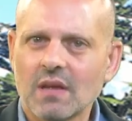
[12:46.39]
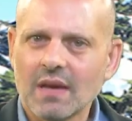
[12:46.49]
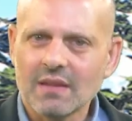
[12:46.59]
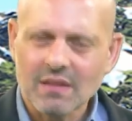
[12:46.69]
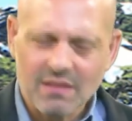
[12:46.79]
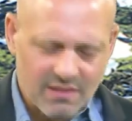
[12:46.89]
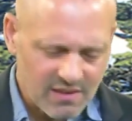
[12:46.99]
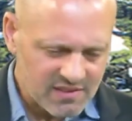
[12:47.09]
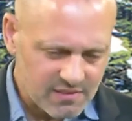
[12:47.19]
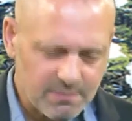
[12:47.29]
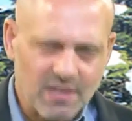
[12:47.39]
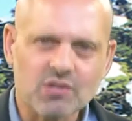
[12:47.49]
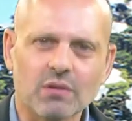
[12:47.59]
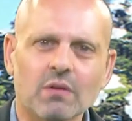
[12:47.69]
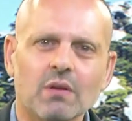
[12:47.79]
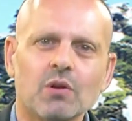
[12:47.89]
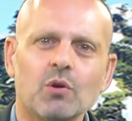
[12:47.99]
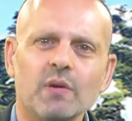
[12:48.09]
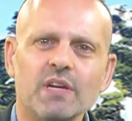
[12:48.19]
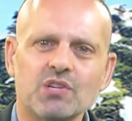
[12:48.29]
and in this special
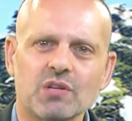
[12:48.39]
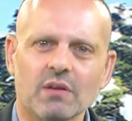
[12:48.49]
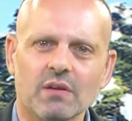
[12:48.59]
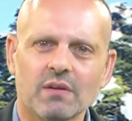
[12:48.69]
region?